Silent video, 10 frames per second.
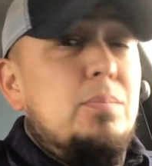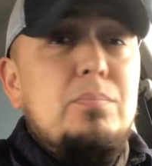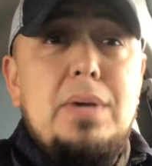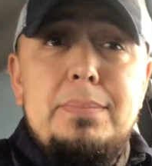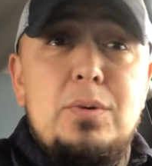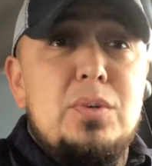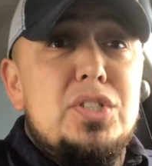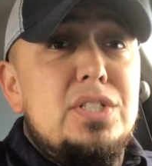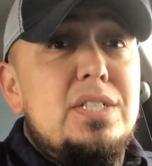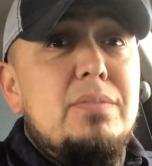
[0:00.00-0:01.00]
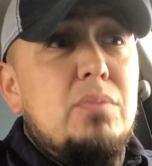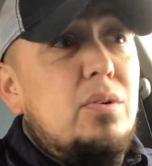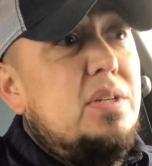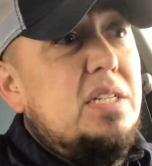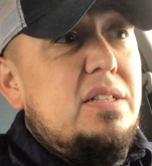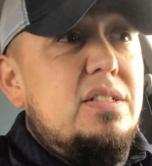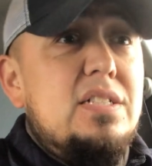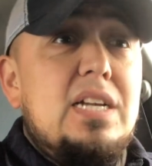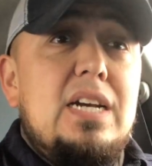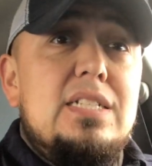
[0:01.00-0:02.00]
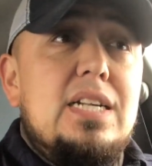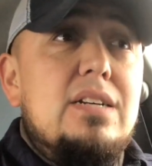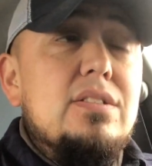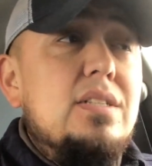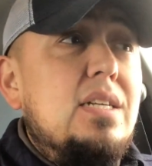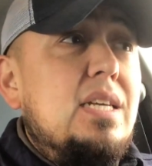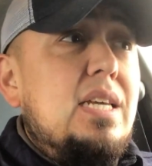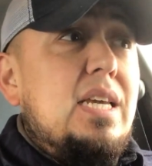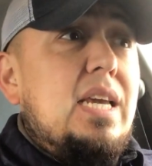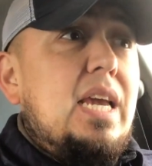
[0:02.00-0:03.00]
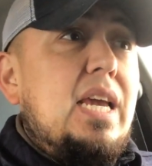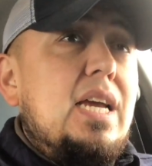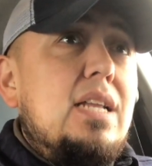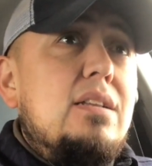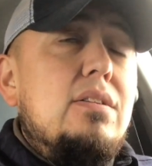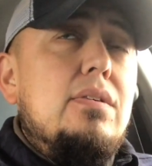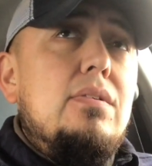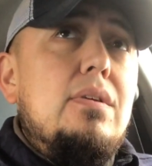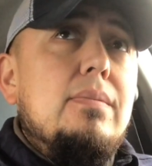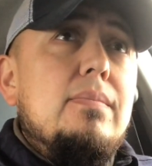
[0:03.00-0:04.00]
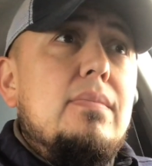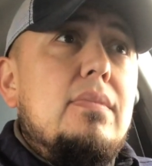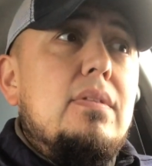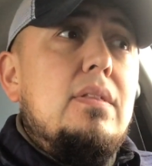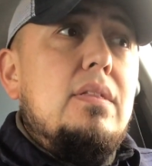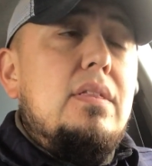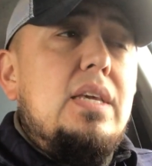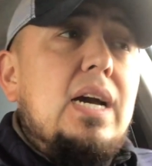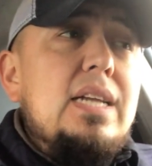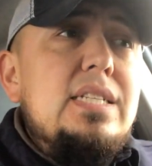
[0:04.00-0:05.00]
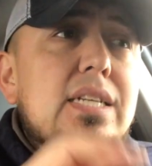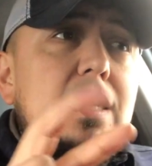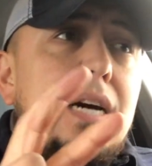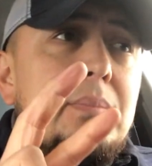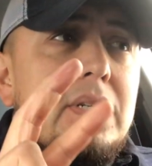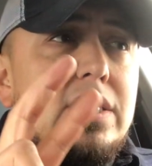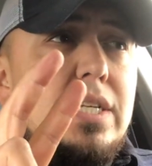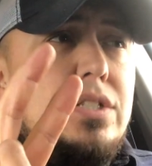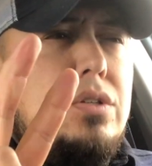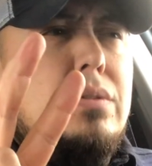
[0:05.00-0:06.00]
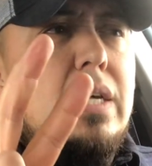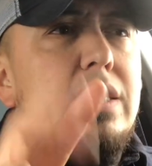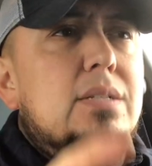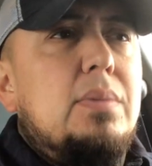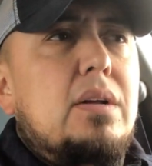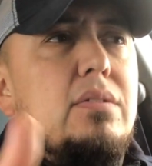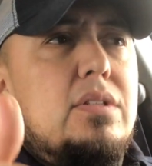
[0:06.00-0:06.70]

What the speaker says: Maybe we shouldn't have broken into this guy's house." And the idea, I'm going to say two things about